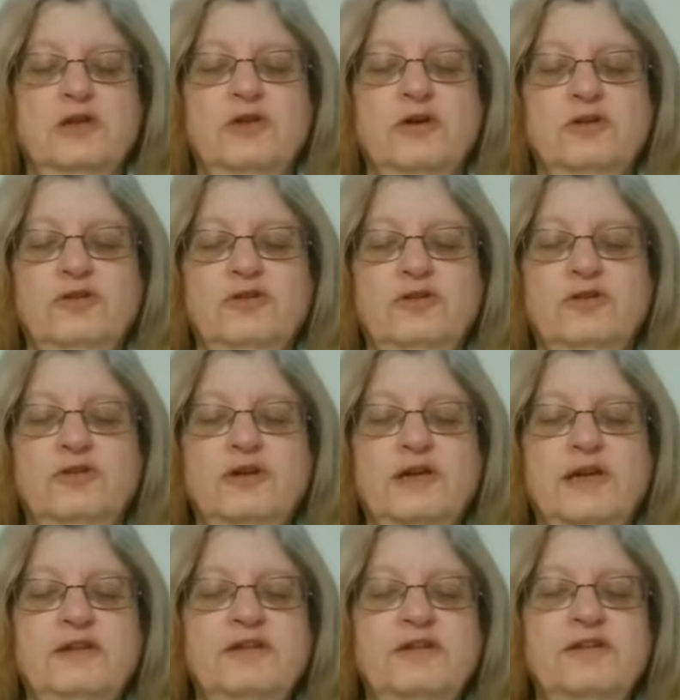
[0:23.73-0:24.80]
gods and
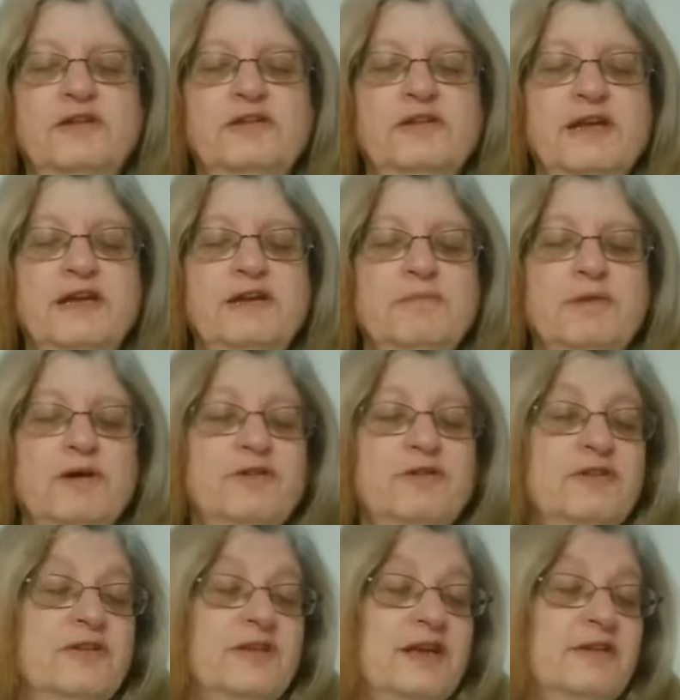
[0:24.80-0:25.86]
goddesses, ascending
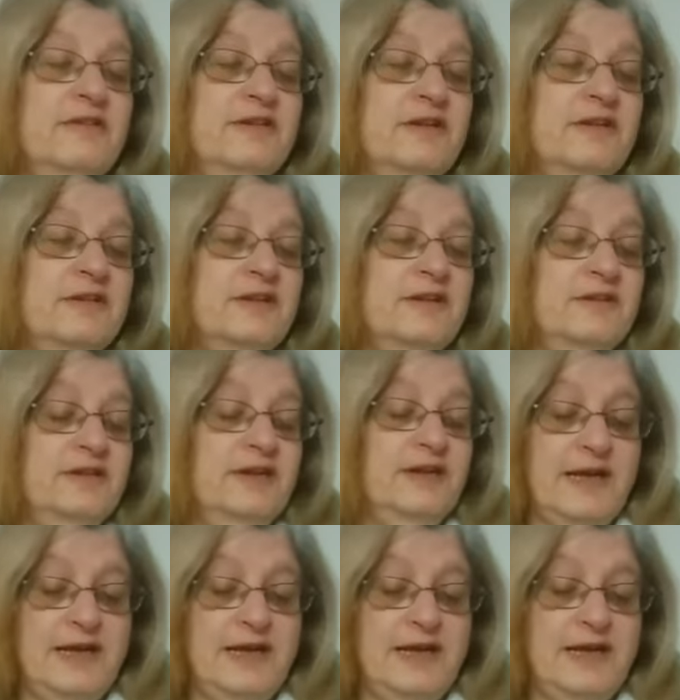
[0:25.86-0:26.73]
masters, ancestors,